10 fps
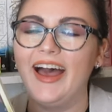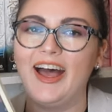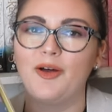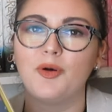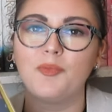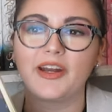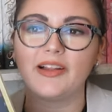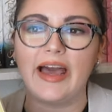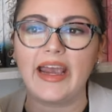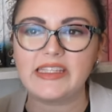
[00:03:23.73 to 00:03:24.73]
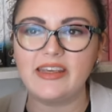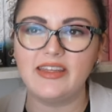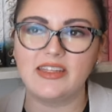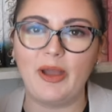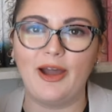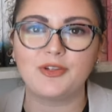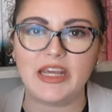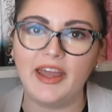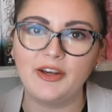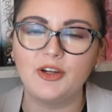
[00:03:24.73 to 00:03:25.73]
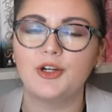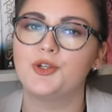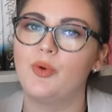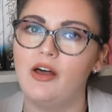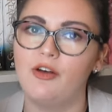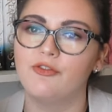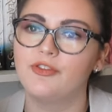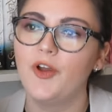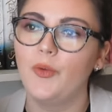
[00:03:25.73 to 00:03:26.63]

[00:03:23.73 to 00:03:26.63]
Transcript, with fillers: but Eliza is about 10 or 12